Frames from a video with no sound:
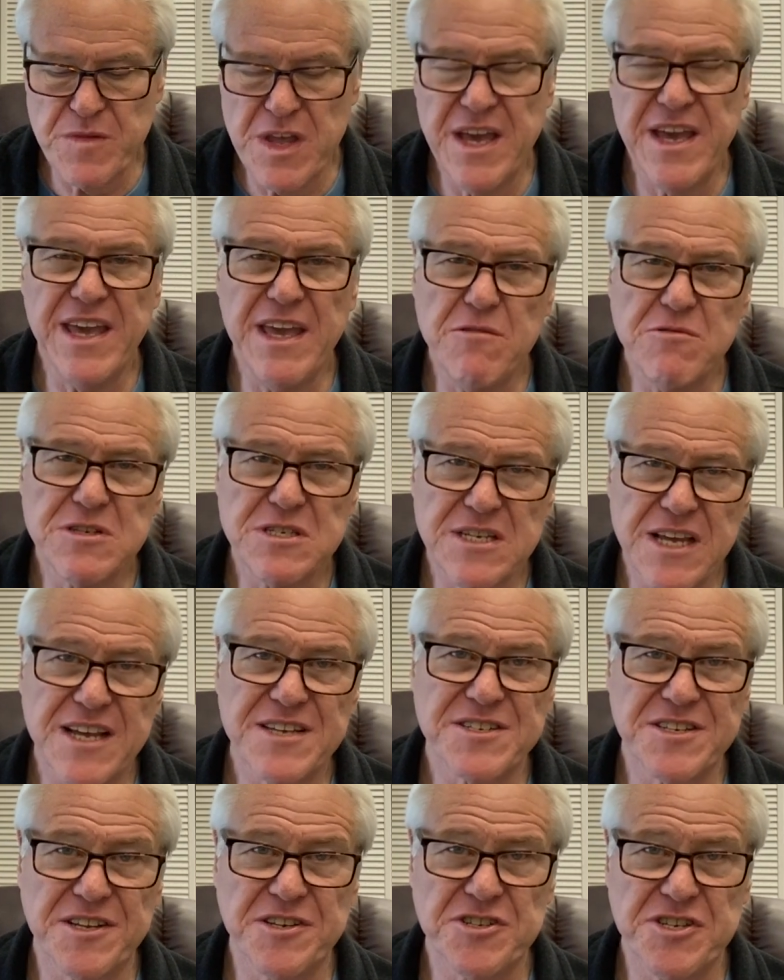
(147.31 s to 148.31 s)
He was
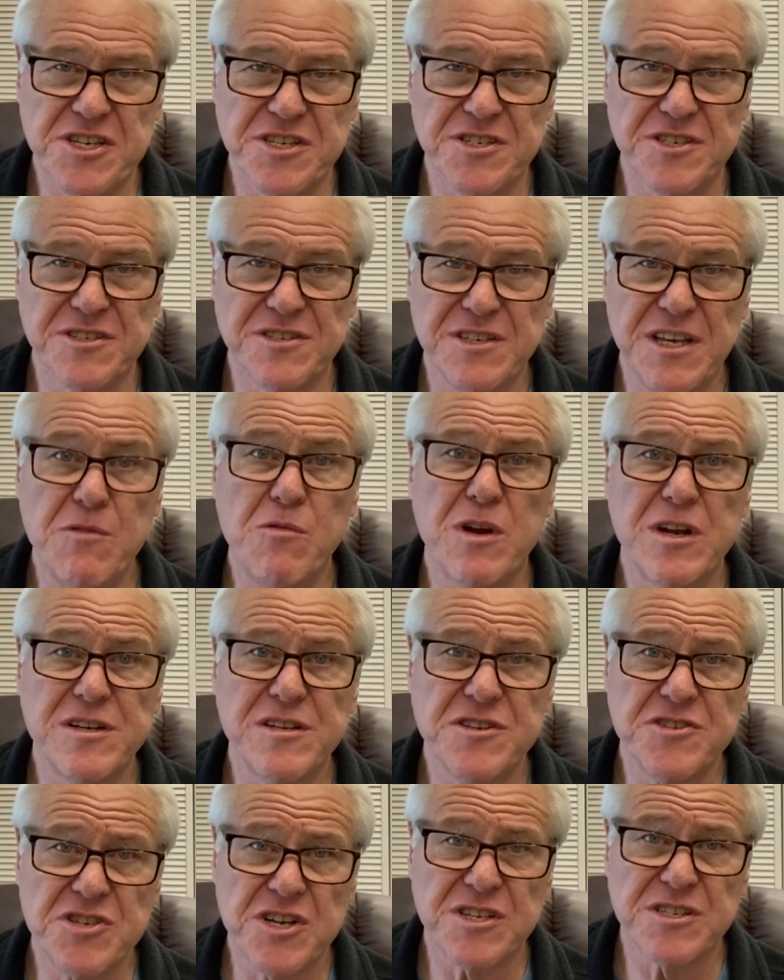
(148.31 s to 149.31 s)
testing Jesus. He wanted
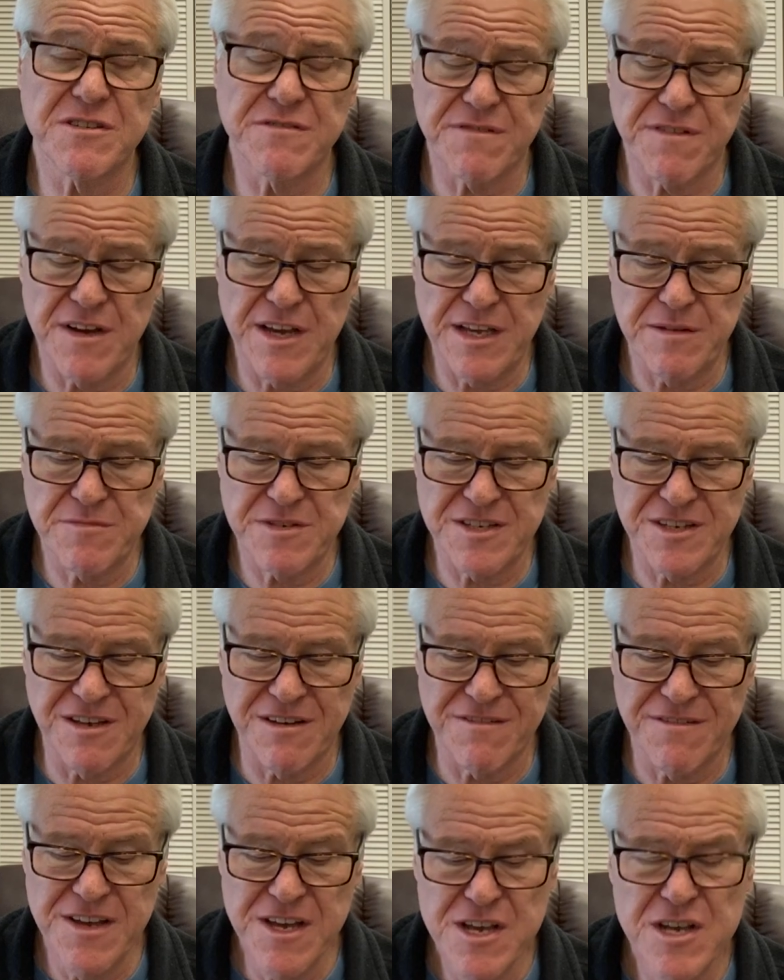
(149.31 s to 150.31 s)
to justify
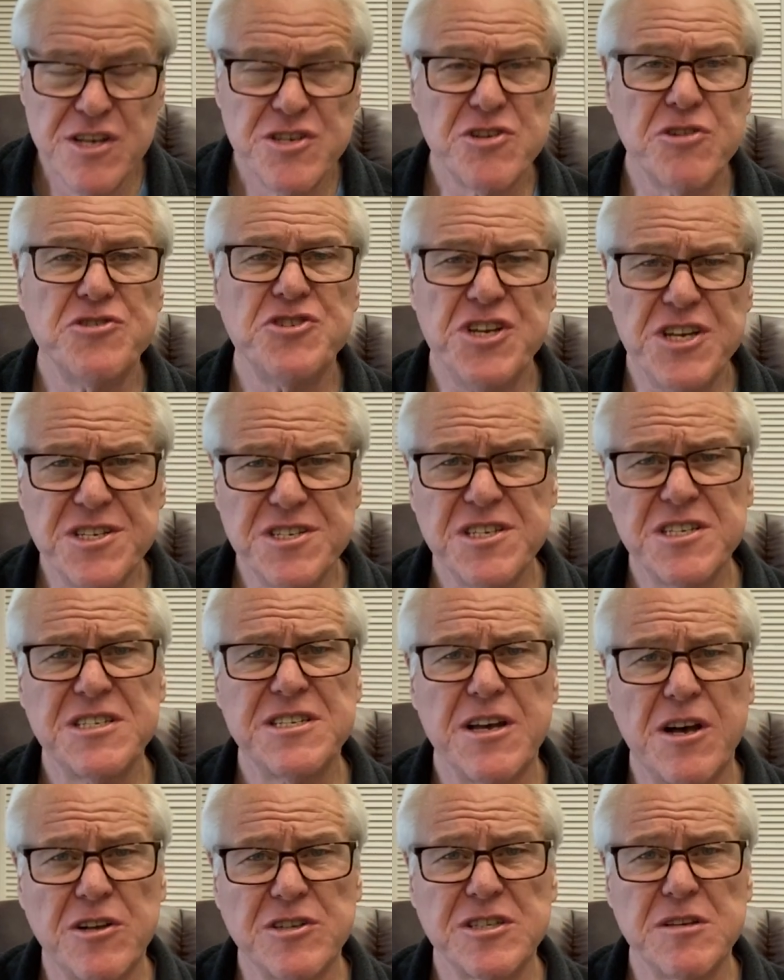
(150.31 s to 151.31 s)
himself. So Jesus
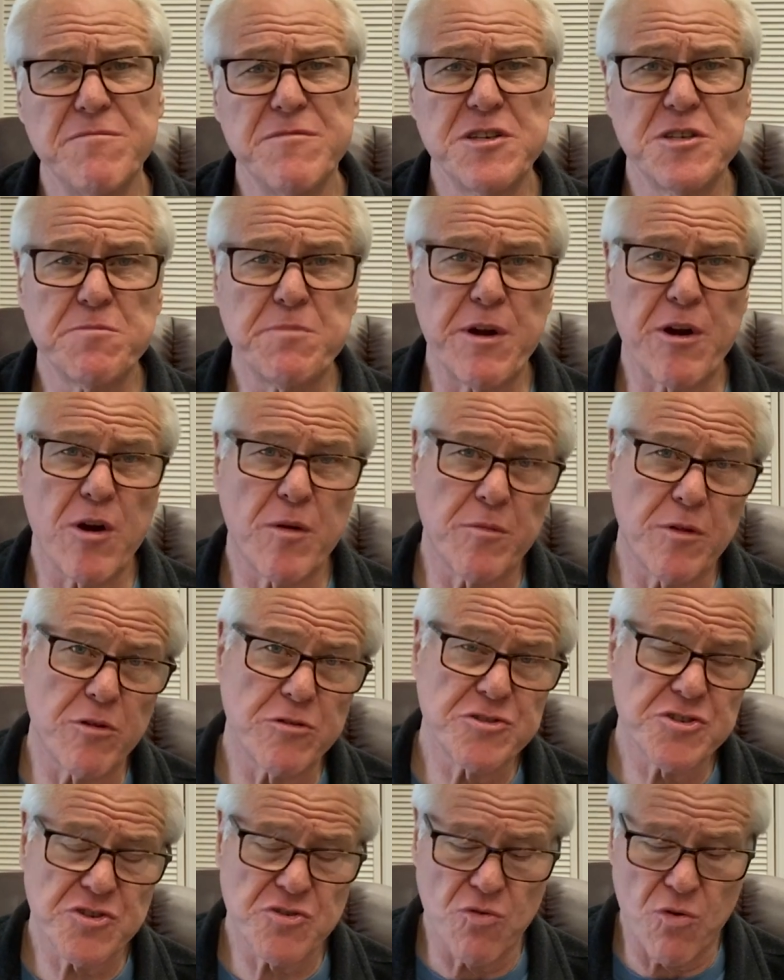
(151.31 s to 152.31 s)
tells him this parable or
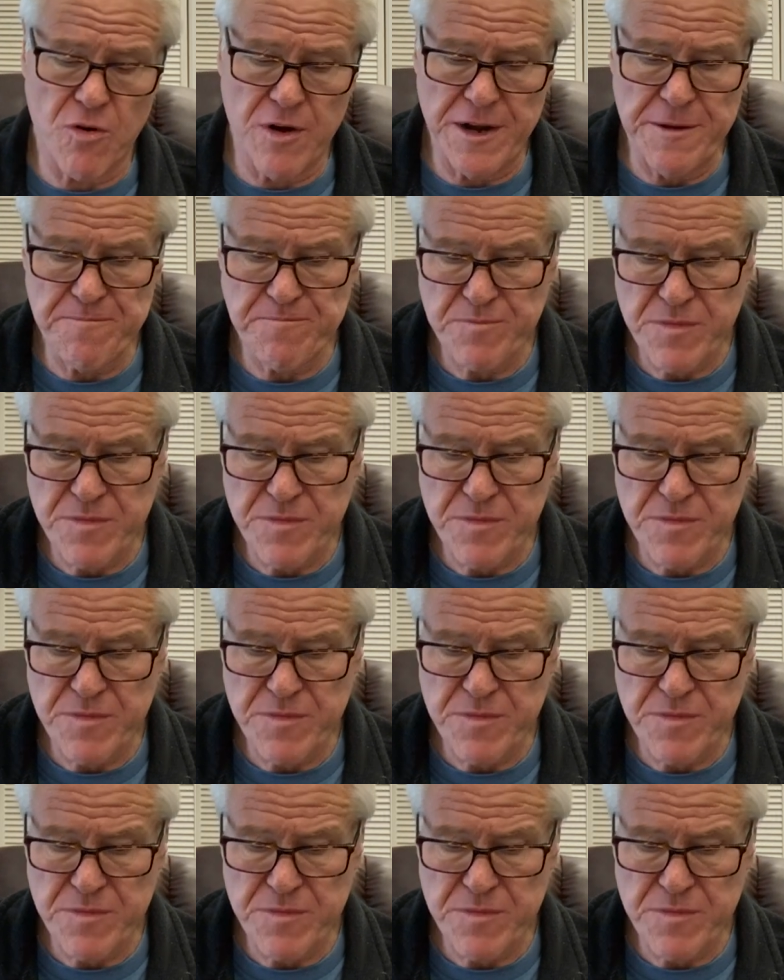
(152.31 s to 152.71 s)
story.